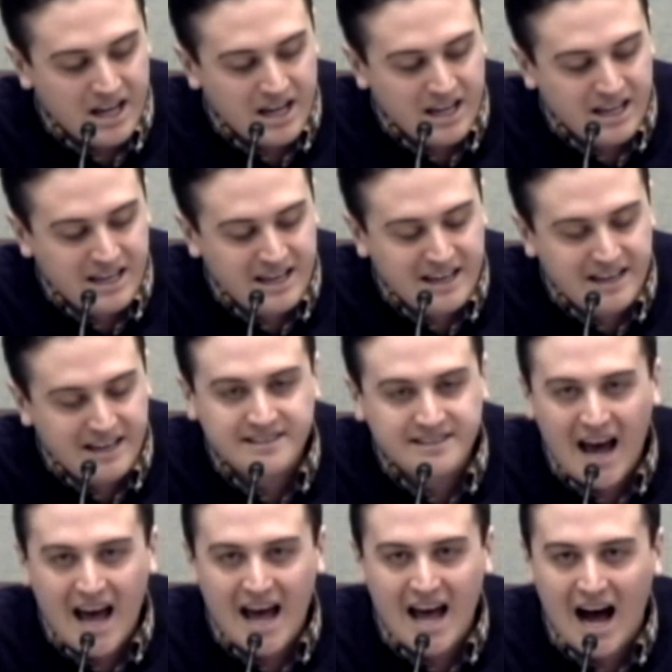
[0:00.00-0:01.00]
he
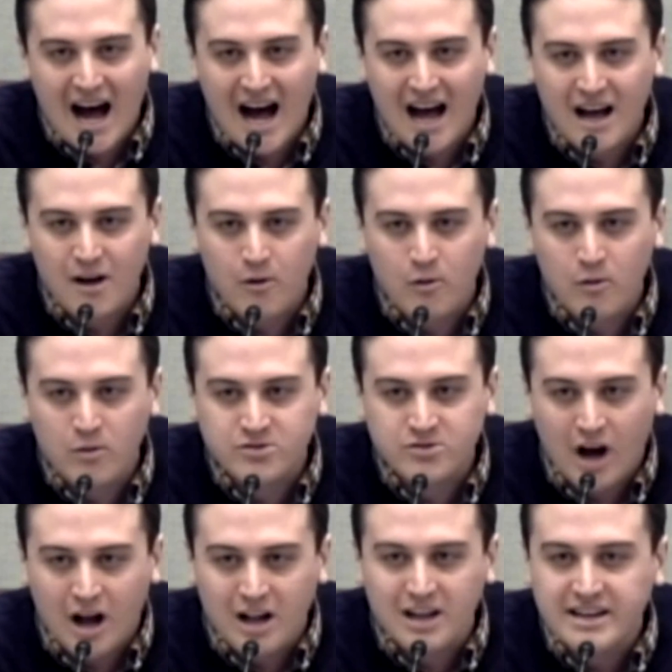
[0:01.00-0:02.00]
said
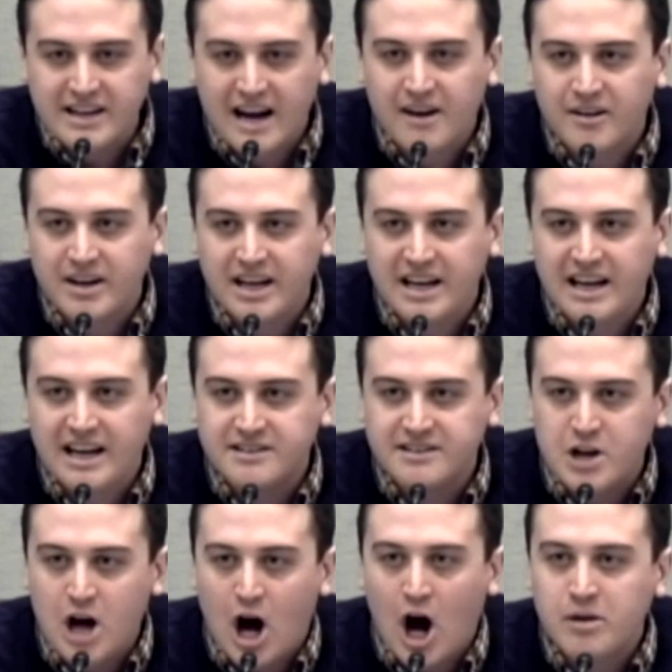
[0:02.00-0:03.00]
solidarity is
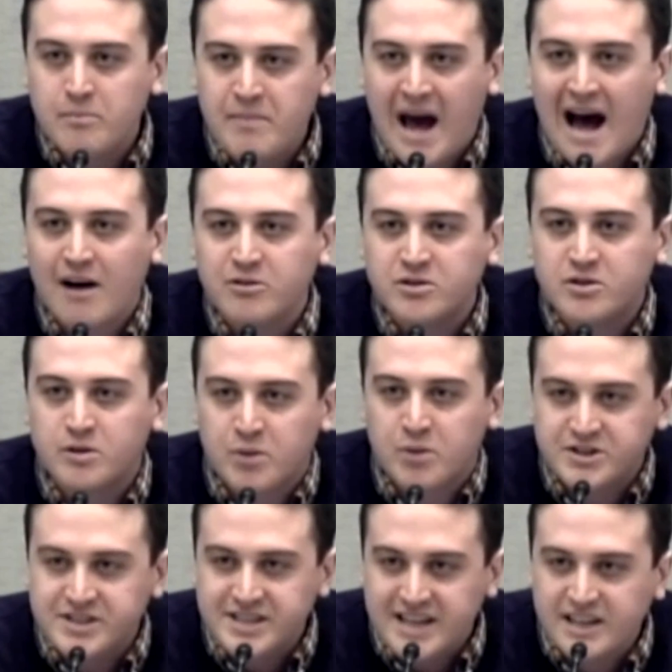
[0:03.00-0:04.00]
not about the
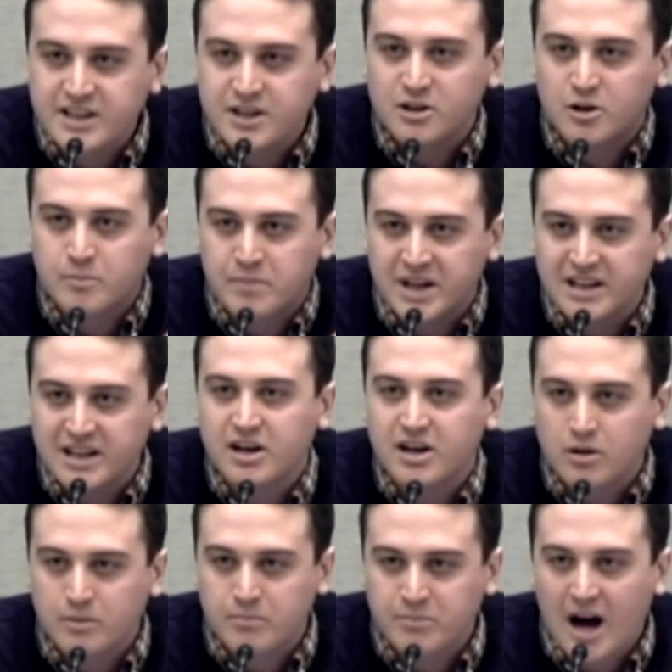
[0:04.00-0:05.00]
particular
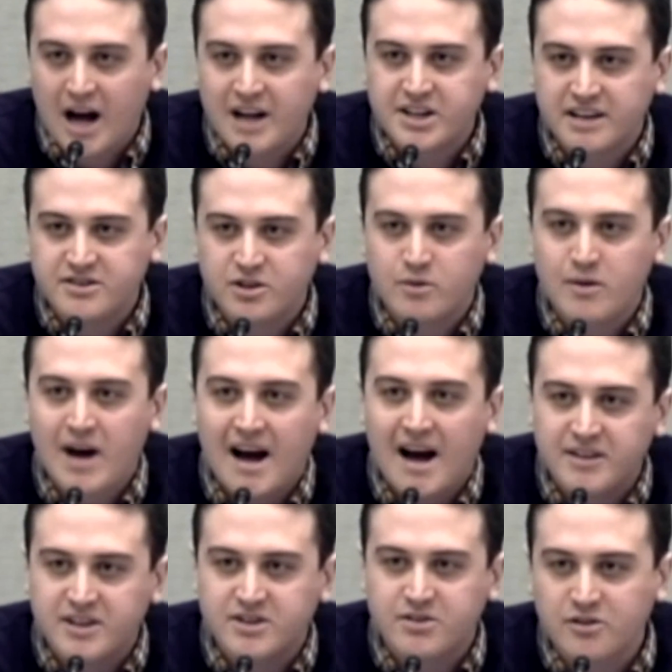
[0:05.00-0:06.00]
political projects you
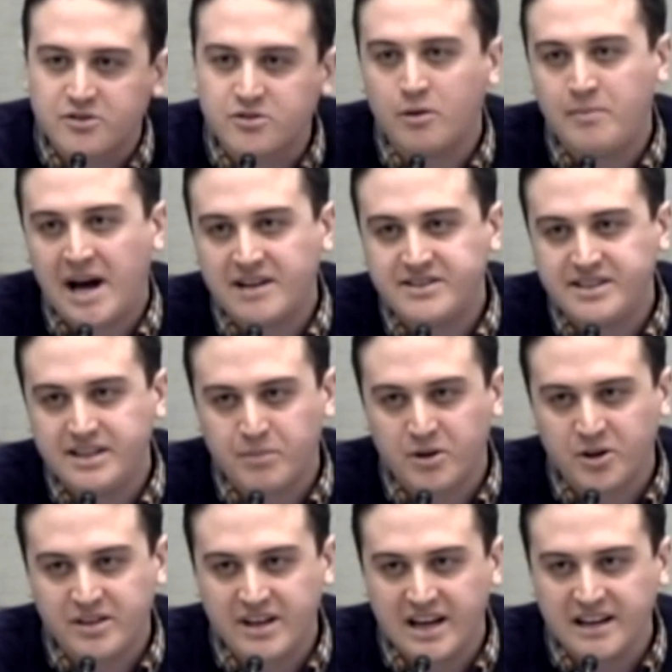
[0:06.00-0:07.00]
have, it's also about deeper
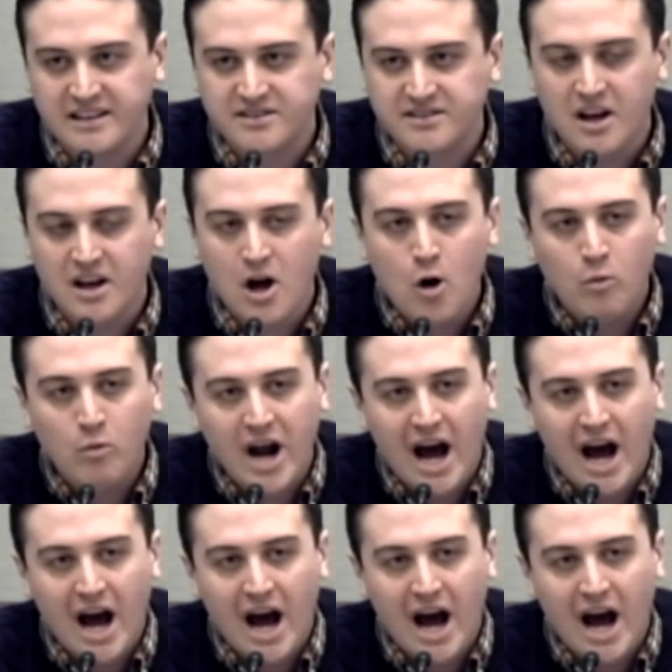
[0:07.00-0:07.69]
things. When